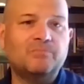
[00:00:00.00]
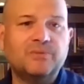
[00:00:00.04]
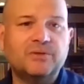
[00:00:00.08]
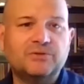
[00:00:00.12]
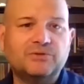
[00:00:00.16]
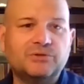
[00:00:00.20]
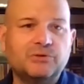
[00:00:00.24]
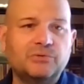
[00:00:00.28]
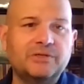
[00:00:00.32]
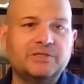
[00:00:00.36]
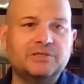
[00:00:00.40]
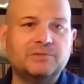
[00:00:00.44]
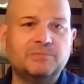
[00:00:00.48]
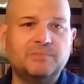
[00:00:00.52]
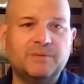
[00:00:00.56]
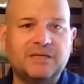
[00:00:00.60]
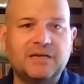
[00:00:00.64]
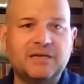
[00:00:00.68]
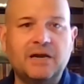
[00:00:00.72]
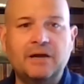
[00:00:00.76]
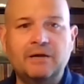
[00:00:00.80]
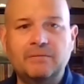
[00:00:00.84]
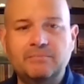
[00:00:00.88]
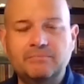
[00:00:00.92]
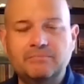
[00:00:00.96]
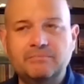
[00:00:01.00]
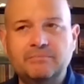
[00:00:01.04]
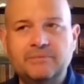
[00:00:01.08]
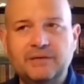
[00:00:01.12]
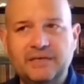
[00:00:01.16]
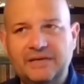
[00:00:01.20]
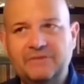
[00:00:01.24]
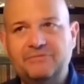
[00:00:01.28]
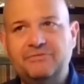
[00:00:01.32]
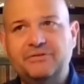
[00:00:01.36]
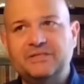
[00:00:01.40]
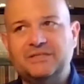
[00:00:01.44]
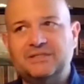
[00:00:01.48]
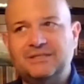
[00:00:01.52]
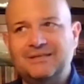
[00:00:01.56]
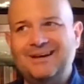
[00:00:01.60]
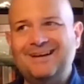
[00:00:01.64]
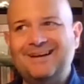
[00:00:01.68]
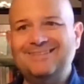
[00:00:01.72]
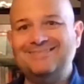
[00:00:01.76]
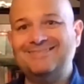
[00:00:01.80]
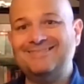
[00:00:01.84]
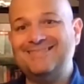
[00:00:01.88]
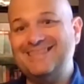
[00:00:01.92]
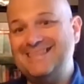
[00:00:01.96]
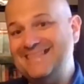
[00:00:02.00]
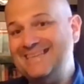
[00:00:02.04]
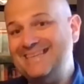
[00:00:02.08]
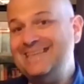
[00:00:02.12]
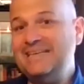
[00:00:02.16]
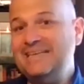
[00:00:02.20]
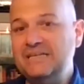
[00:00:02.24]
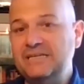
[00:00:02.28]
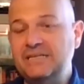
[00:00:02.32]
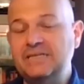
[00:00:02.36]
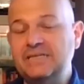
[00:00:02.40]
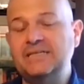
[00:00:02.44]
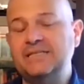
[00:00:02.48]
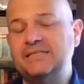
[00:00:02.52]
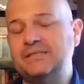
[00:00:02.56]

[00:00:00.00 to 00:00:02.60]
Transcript: So it's become, if it's not the,